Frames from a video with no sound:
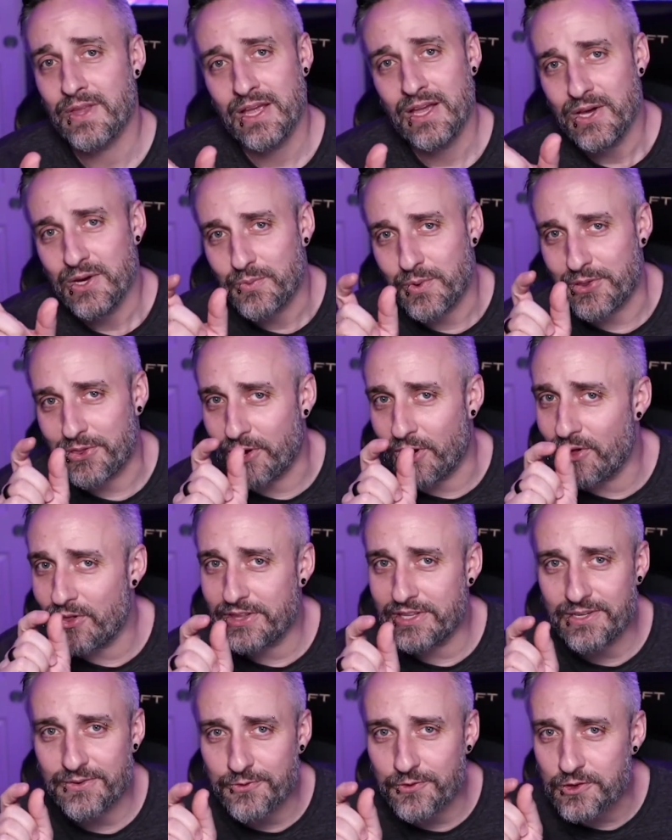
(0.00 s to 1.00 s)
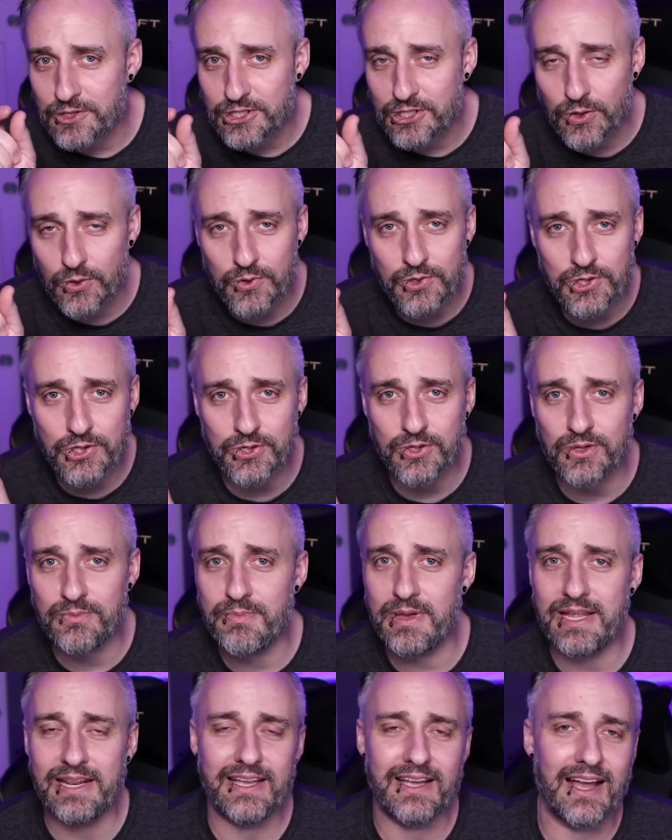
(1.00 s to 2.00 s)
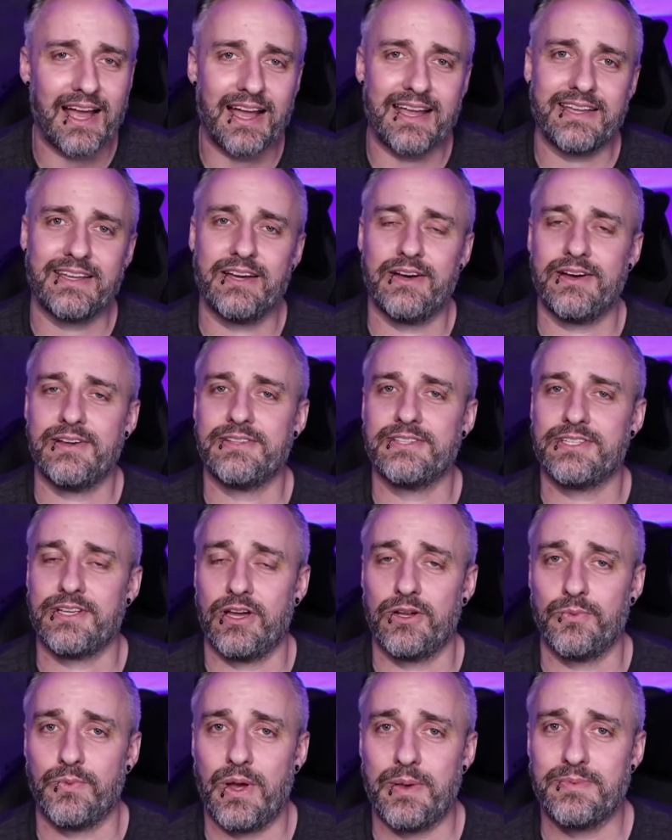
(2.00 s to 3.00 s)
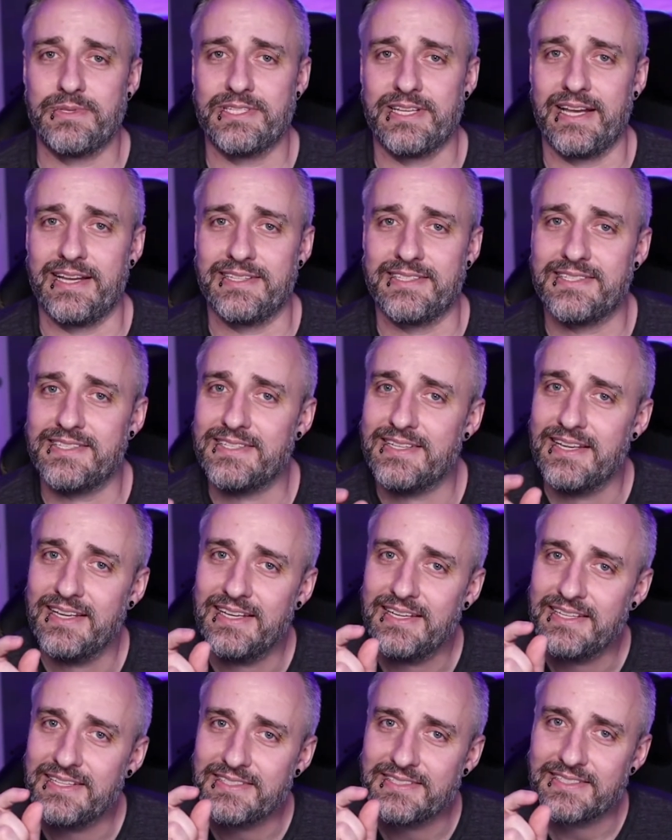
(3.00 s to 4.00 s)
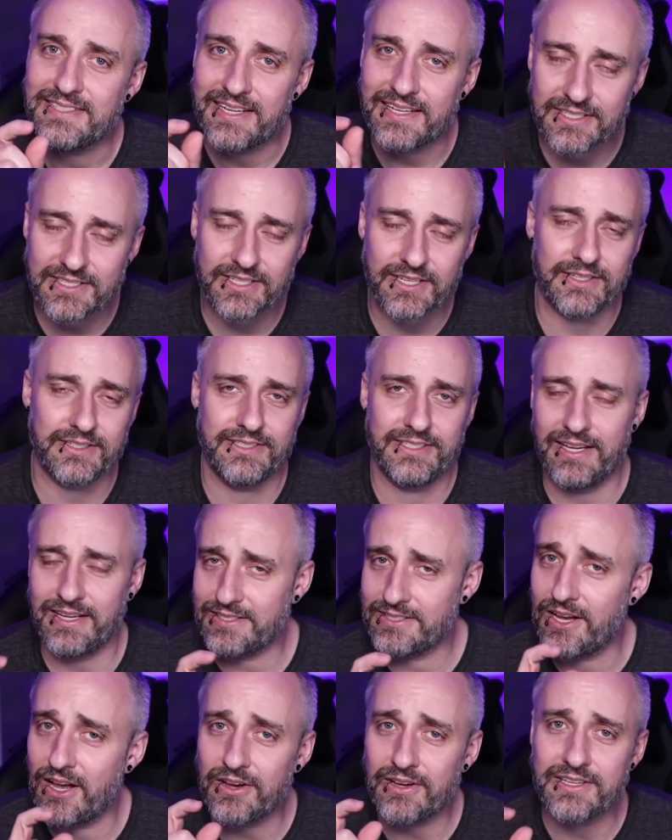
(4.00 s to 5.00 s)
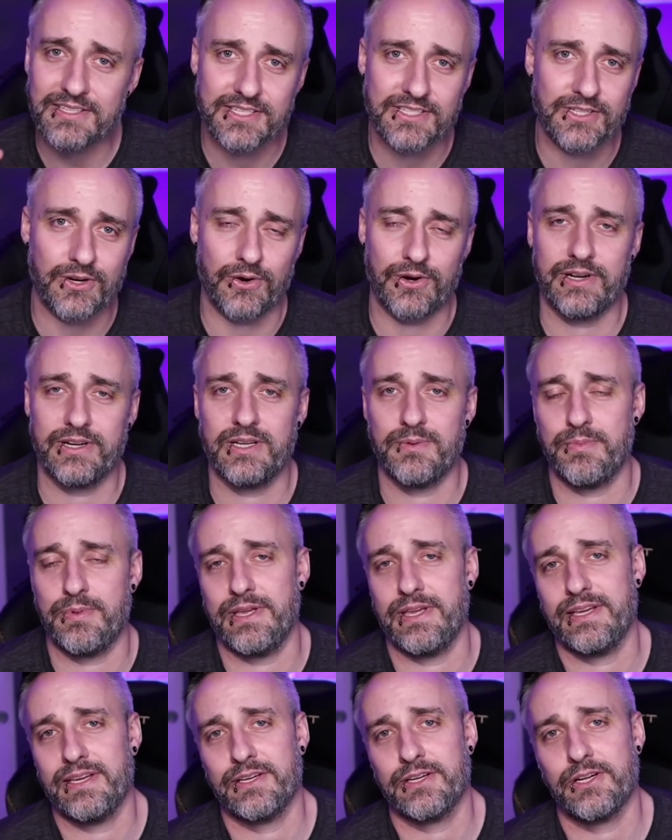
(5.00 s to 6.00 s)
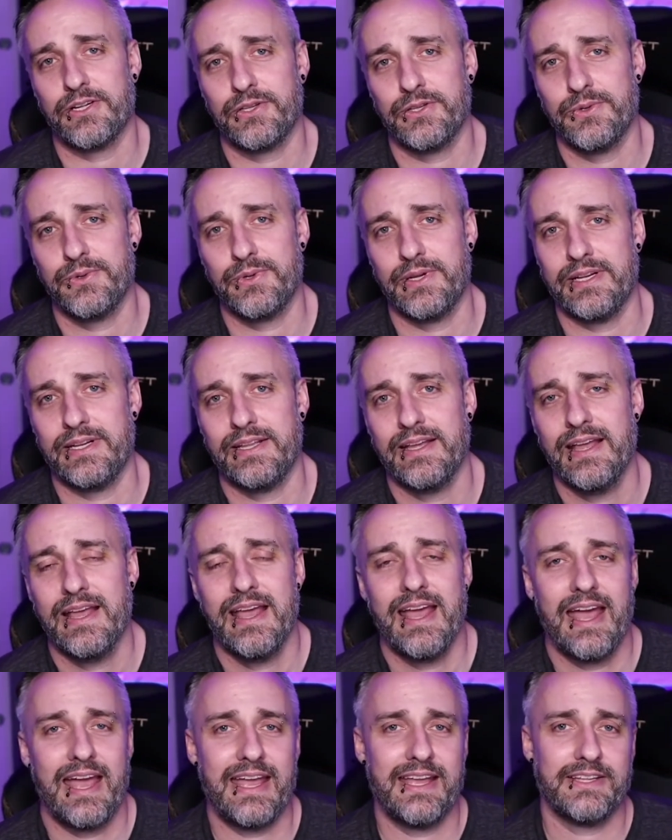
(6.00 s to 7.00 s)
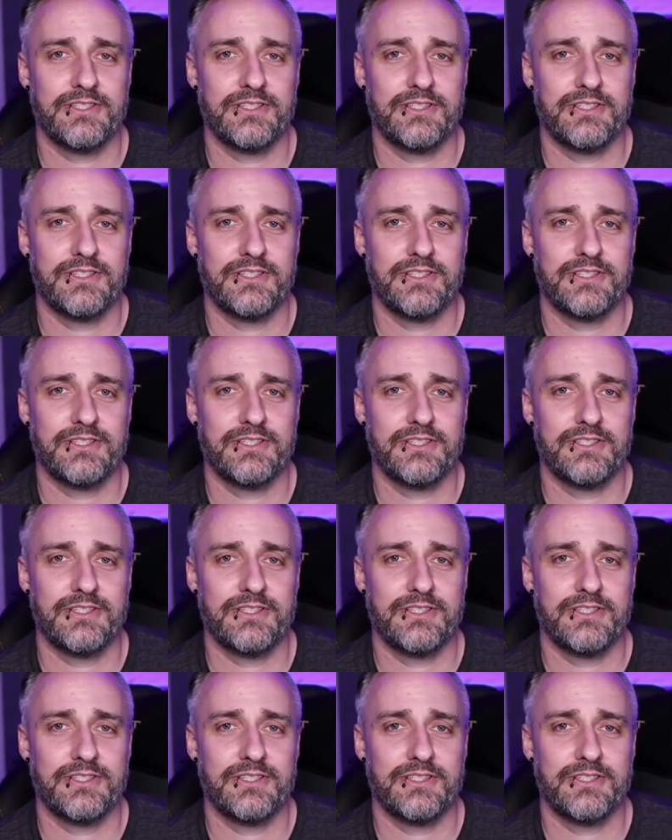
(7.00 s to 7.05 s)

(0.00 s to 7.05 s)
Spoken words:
with all the different social media icons on websites, TikTok is starting to be included. And